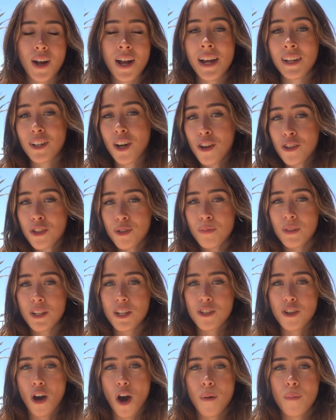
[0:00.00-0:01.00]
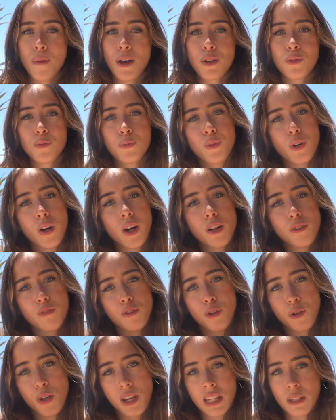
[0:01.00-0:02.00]
And also please comment what
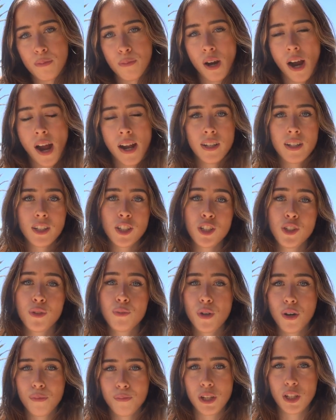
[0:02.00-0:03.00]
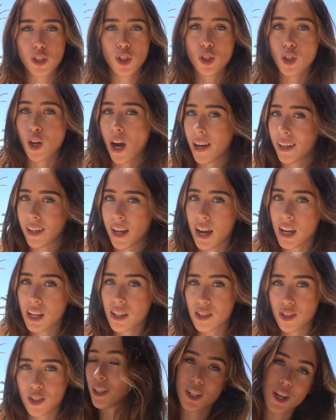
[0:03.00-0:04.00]
phone case brand you want me to try
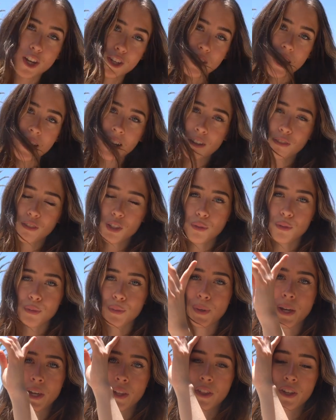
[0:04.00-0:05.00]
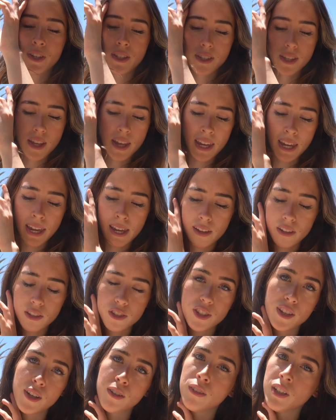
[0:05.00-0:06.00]
next, because I definitely want to make this a
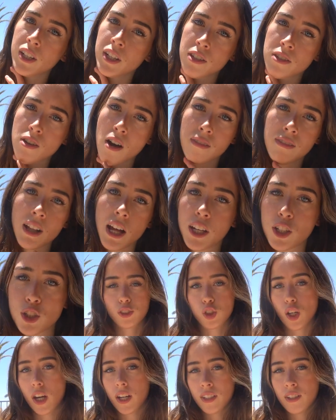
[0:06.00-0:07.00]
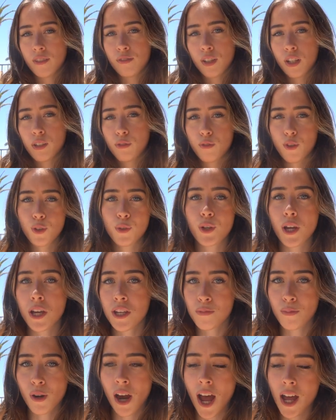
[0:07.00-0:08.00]
series of like trying different phone
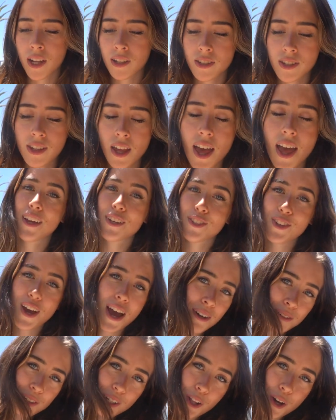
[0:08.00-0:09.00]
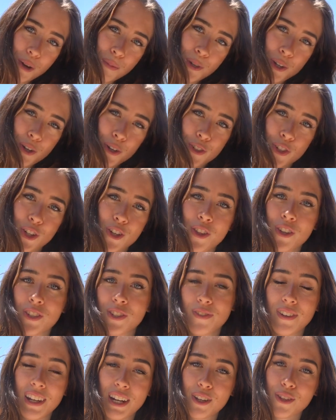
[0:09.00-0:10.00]
case brands. So I really hope you enjoyed
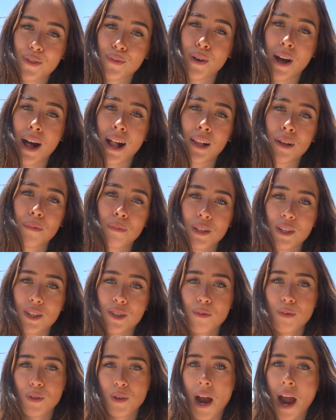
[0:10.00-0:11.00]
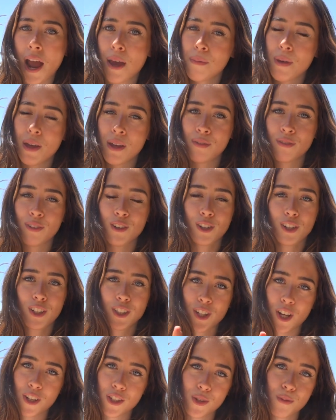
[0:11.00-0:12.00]
this video as well. Please subscribe if you're
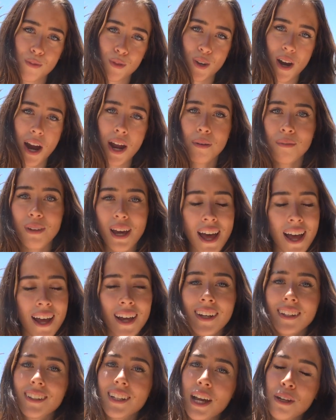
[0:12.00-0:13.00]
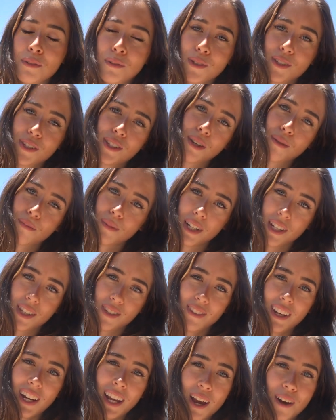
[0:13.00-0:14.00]
not subscribed, and I will see you in the next
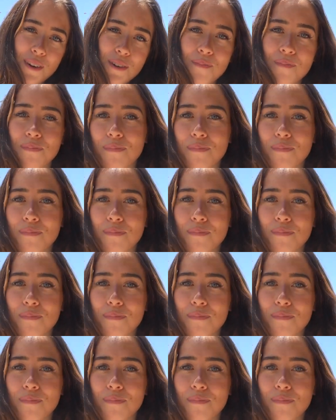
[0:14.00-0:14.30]
video.